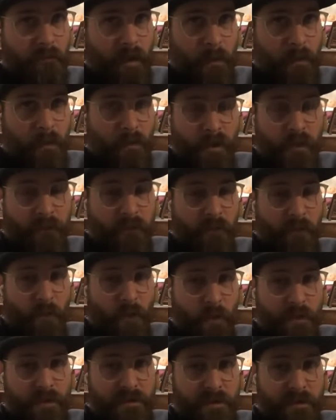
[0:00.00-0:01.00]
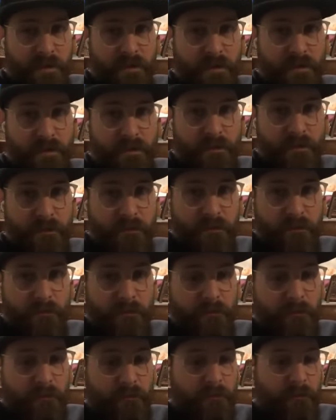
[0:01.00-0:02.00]
upper level courses.
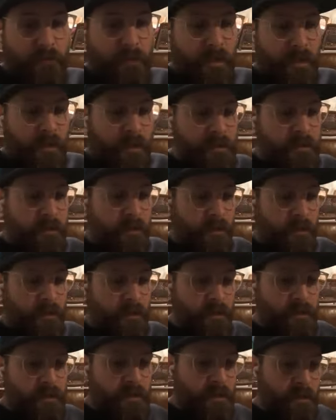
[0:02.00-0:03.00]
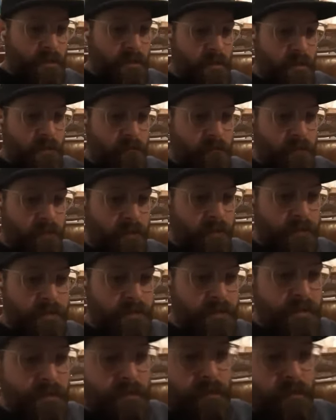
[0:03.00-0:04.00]
You know, so I was in there. I
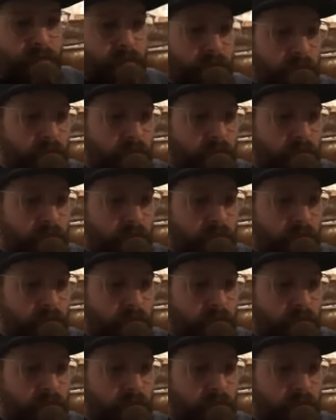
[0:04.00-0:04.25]
was in